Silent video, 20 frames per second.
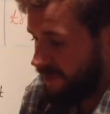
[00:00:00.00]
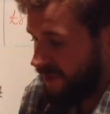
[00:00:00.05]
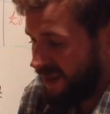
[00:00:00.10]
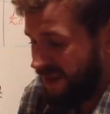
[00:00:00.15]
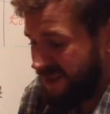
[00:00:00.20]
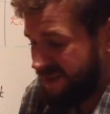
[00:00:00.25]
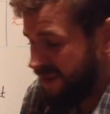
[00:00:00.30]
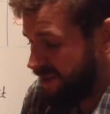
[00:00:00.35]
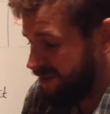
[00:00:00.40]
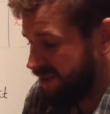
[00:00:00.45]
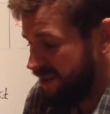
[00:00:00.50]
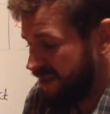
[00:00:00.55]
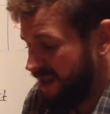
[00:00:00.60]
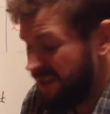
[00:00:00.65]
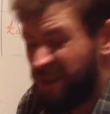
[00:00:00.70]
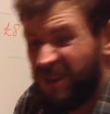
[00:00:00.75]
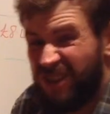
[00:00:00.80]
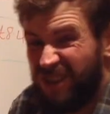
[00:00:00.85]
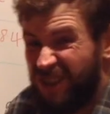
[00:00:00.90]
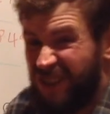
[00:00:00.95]
and definitely
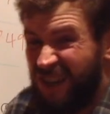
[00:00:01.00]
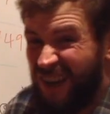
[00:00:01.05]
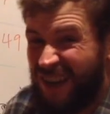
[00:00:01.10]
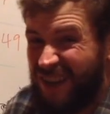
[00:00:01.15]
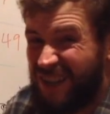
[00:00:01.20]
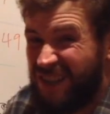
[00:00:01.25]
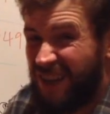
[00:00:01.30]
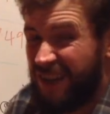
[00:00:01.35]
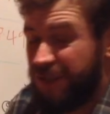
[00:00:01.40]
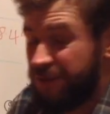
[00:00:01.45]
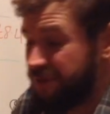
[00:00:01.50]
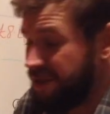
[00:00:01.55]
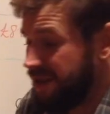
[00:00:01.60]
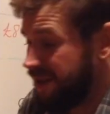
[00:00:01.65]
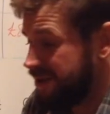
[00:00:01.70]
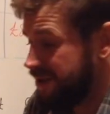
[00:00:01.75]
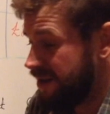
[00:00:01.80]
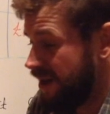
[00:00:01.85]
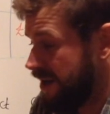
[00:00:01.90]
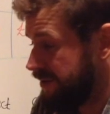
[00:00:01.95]
nothing on the nutty side of
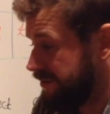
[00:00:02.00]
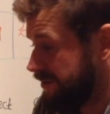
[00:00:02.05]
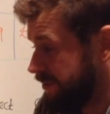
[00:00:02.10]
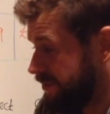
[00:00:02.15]
things either,